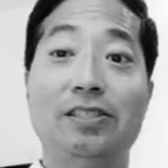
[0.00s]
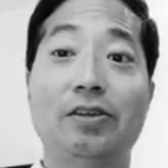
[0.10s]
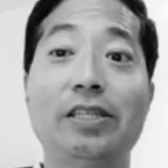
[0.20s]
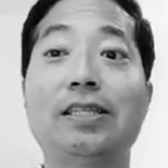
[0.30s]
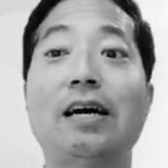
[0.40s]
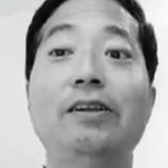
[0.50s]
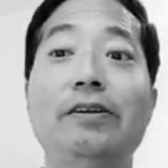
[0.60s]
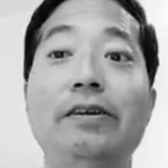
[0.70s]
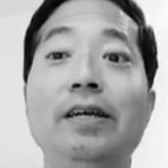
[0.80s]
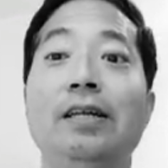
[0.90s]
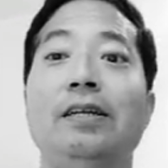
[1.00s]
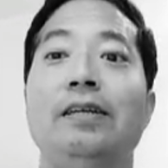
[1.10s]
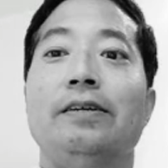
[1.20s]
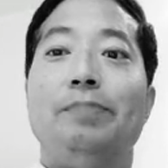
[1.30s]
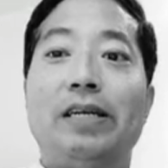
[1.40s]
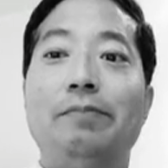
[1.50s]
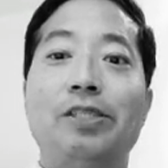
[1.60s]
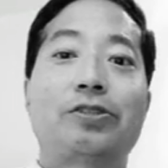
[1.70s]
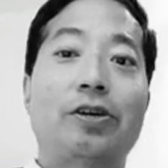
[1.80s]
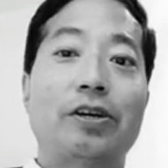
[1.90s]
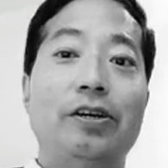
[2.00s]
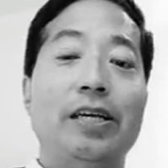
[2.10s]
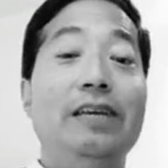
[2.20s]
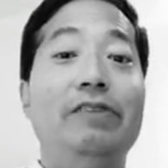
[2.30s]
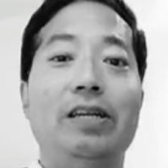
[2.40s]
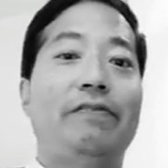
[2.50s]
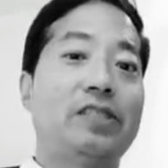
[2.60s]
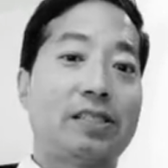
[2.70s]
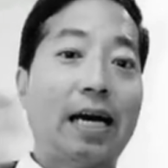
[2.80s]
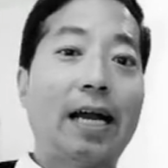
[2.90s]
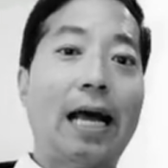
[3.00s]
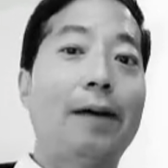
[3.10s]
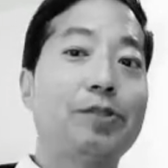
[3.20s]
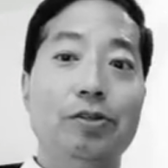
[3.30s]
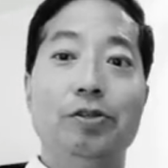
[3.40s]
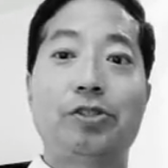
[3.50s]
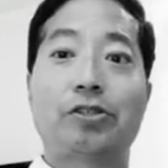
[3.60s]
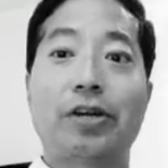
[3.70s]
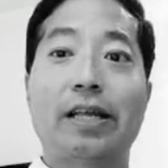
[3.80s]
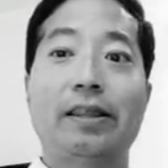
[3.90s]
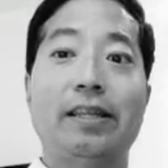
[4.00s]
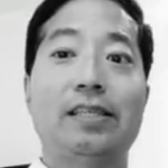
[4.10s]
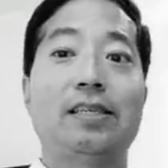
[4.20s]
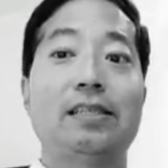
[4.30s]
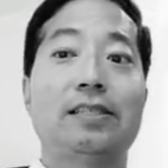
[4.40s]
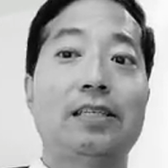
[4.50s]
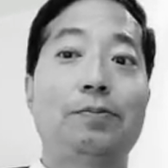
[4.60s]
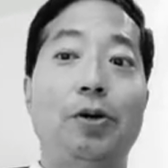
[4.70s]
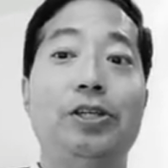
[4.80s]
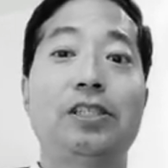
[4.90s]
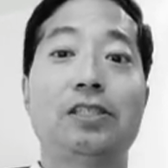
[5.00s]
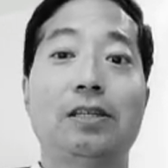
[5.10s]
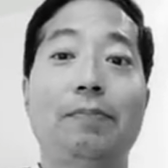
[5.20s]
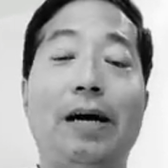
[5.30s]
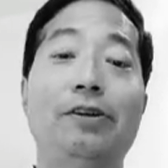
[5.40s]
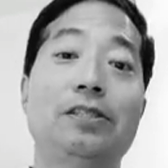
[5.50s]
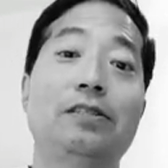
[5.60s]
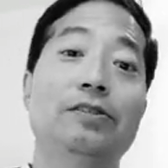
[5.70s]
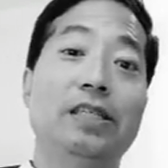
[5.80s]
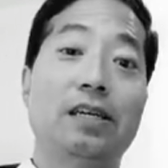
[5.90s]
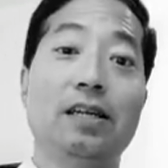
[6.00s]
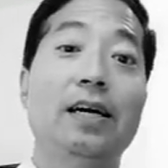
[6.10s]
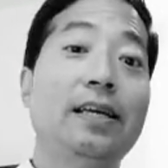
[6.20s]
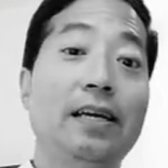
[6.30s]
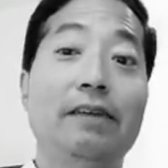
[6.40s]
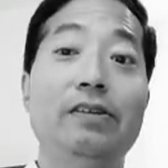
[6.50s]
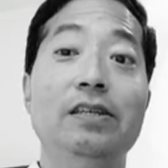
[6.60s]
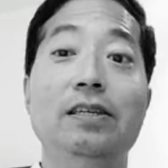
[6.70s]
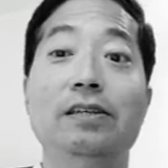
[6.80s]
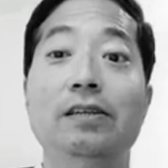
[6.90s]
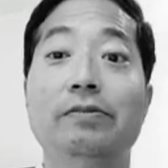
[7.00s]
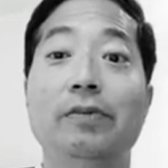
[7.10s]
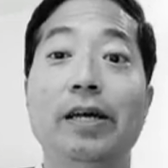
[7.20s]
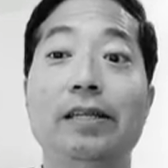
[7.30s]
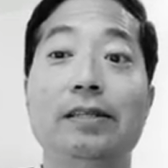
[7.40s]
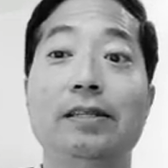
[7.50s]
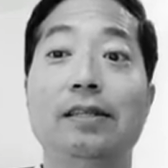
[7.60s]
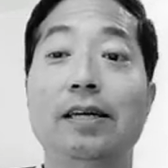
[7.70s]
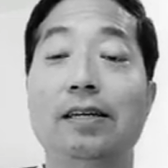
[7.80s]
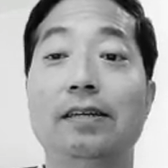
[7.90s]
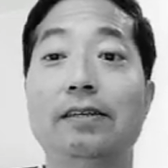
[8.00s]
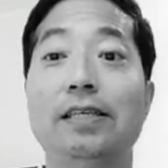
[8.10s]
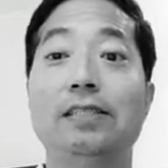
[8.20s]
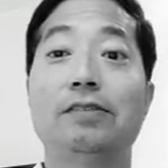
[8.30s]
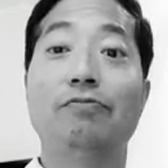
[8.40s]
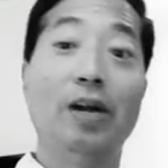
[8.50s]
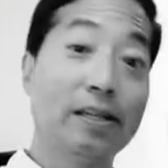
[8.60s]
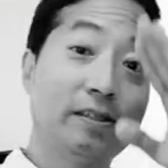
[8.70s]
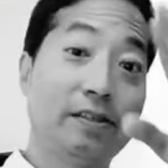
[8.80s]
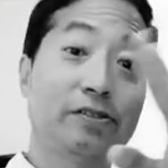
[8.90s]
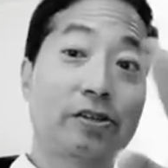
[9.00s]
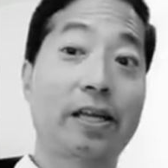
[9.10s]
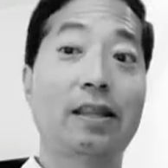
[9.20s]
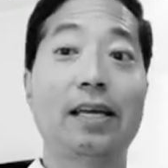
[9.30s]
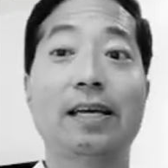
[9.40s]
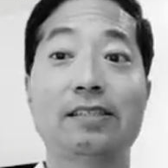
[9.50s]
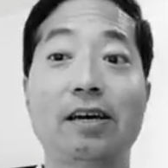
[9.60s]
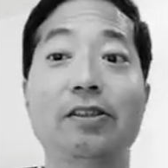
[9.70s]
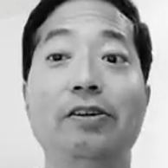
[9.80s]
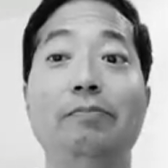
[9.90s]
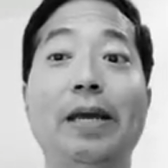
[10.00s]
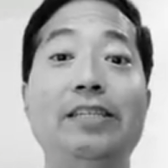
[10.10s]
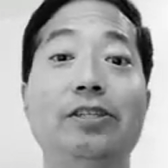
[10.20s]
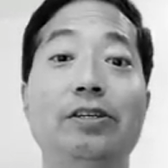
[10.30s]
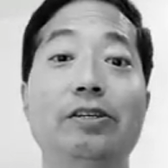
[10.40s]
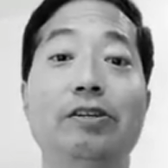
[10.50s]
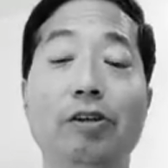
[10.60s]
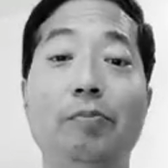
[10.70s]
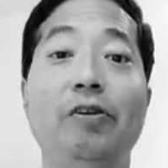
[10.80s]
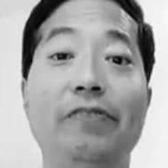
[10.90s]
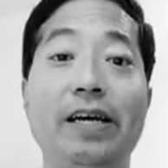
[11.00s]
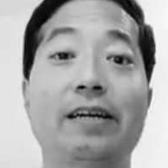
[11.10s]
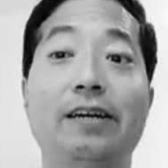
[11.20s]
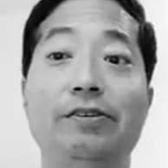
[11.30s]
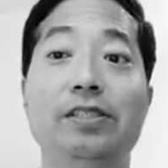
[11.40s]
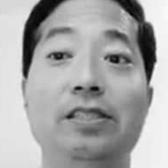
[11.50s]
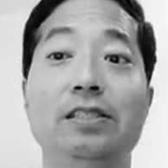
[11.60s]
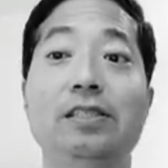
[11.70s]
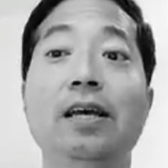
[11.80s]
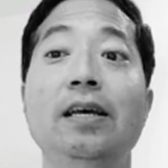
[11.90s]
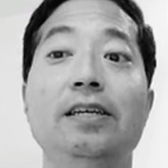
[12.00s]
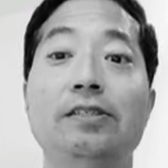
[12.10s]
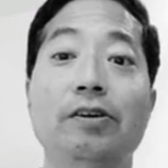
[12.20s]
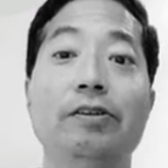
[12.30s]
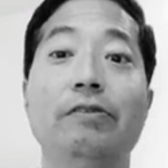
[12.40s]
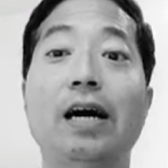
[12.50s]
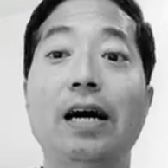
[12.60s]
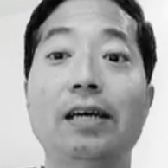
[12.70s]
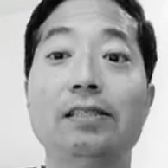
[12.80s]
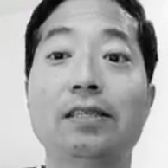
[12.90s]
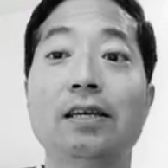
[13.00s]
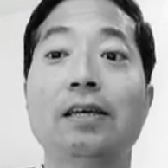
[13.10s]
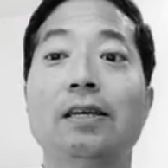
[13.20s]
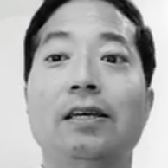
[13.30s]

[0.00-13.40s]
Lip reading: So the dollar becoming stronger, even if it's not absolute strength, in the sense that purchasing power is still declining every year when its relative strength against other major global fiat currencies is on the rise,